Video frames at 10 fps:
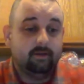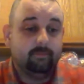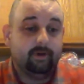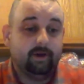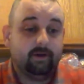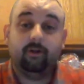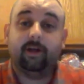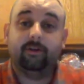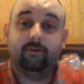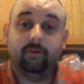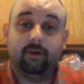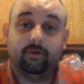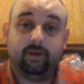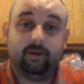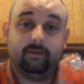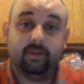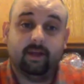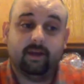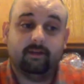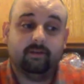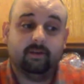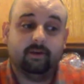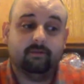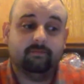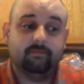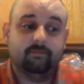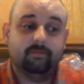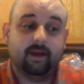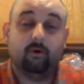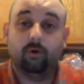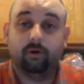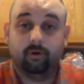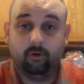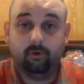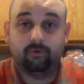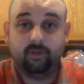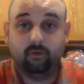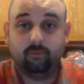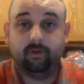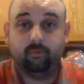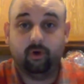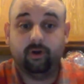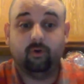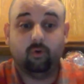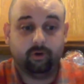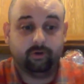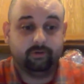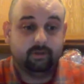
but all I do know is that that hornet almost killed me. One hornet.